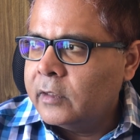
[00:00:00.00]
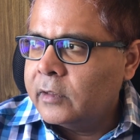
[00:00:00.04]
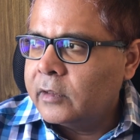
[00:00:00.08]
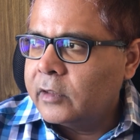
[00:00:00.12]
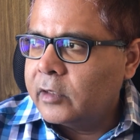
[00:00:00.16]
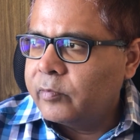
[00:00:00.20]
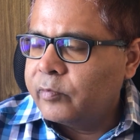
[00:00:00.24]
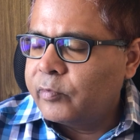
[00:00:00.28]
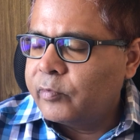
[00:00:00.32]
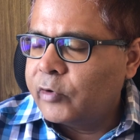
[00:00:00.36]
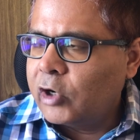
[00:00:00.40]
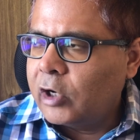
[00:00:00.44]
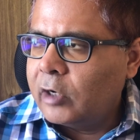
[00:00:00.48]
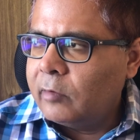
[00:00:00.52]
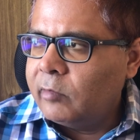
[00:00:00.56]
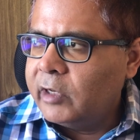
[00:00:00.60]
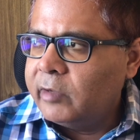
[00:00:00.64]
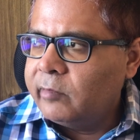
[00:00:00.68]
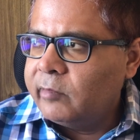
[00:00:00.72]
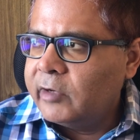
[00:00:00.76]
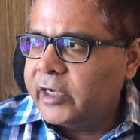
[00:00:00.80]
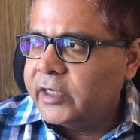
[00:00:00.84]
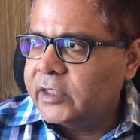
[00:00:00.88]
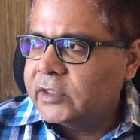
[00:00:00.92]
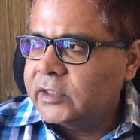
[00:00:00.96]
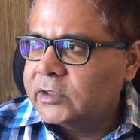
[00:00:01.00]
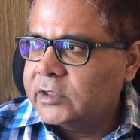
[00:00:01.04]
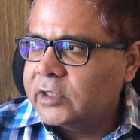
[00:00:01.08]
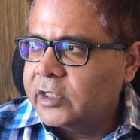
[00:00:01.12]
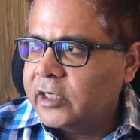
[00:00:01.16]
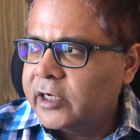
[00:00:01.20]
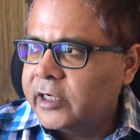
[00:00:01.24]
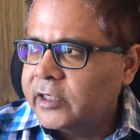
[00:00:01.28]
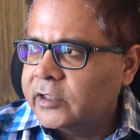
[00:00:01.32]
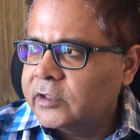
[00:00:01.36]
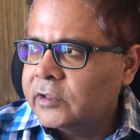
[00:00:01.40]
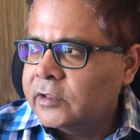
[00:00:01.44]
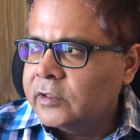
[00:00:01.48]
the problem lies
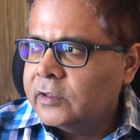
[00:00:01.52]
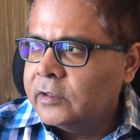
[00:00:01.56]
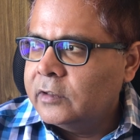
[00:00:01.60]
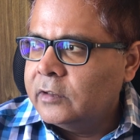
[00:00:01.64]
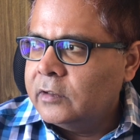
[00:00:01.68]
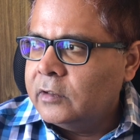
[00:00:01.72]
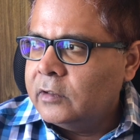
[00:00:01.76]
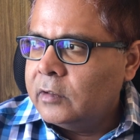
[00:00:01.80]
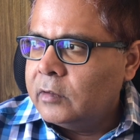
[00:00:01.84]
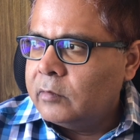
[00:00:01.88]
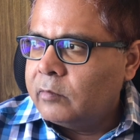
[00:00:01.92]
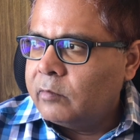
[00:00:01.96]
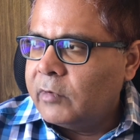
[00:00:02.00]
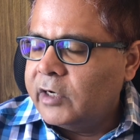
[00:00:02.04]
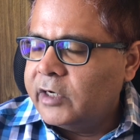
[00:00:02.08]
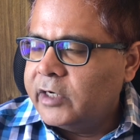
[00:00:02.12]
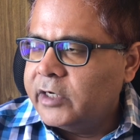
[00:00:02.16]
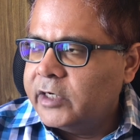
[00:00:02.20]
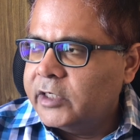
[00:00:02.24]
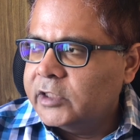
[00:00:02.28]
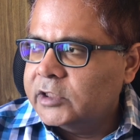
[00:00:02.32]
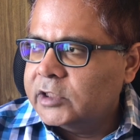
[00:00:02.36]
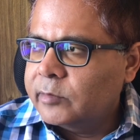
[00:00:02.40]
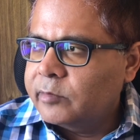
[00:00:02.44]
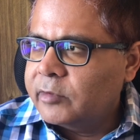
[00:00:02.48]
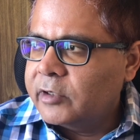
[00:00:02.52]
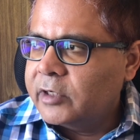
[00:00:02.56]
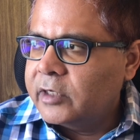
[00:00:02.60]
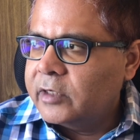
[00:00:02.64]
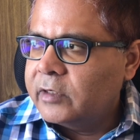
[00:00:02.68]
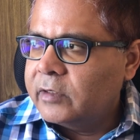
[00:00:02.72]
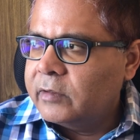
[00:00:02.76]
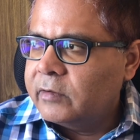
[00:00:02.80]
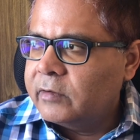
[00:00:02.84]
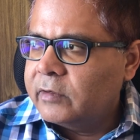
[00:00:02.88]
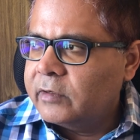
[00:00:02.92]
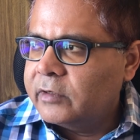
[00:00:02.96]
that multidisciplinary